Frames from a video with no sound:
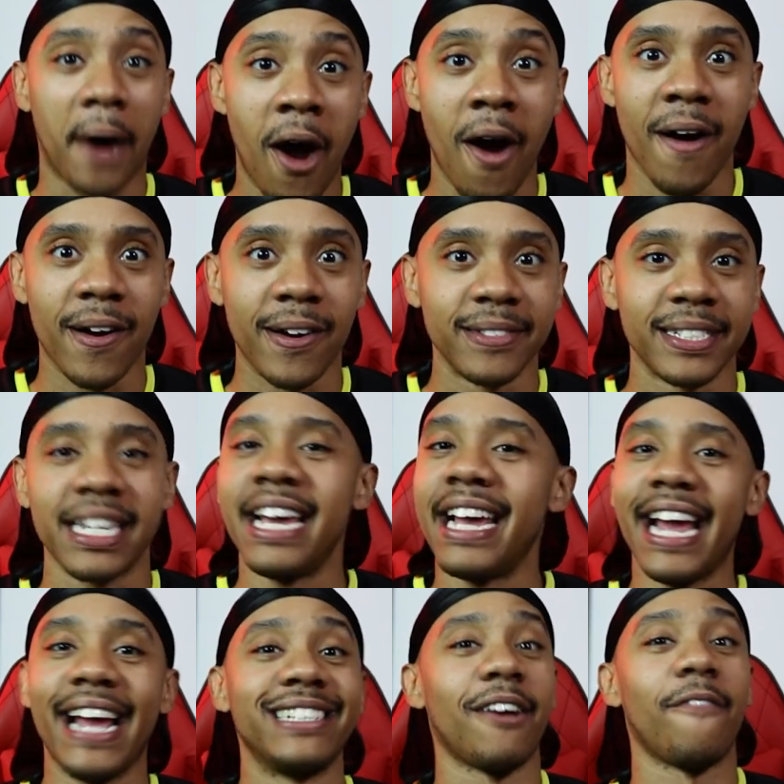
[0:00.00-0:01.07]
Barnes
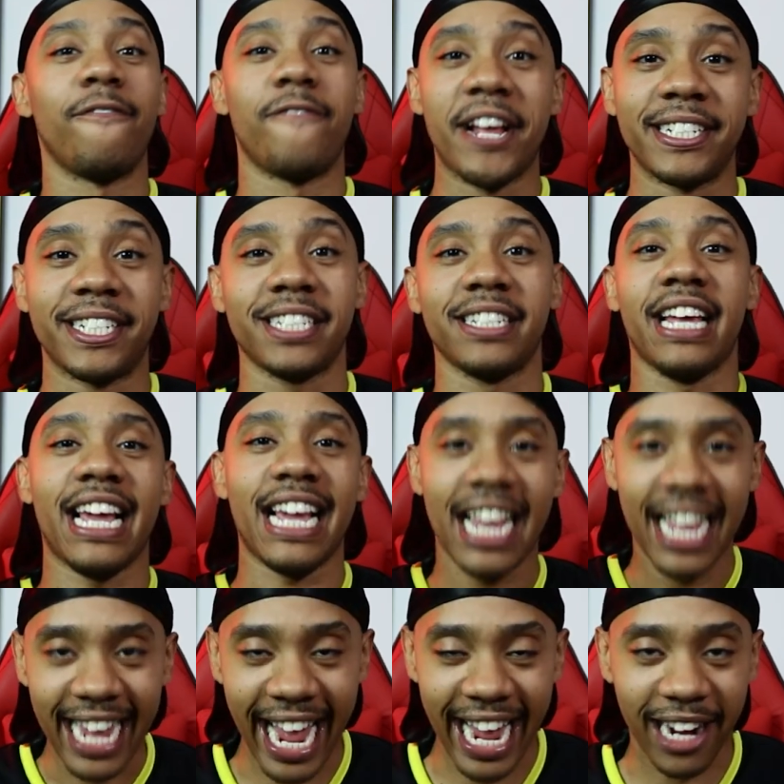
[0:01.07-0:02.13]
is
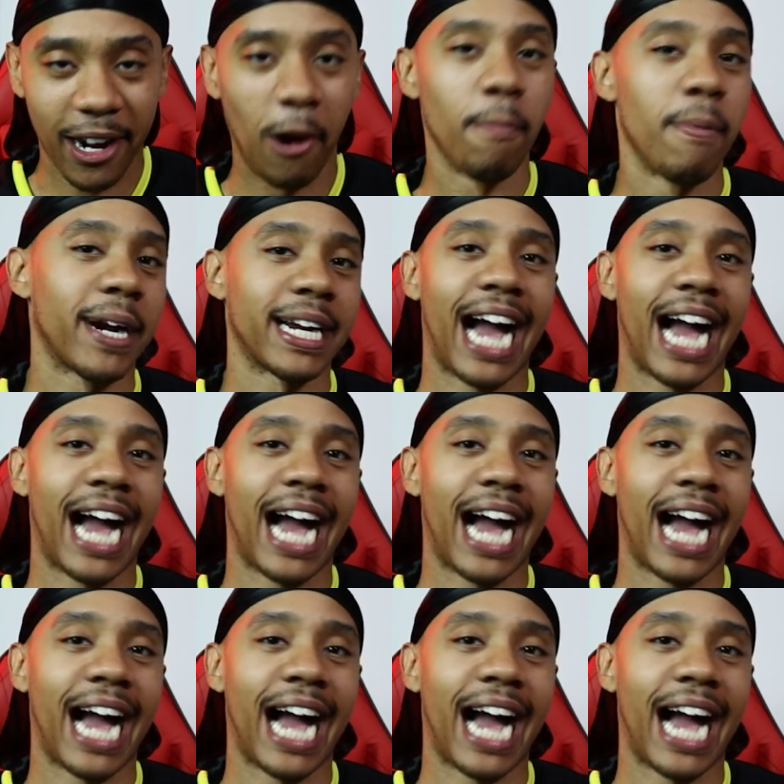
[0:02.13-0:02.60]
officially in Cobra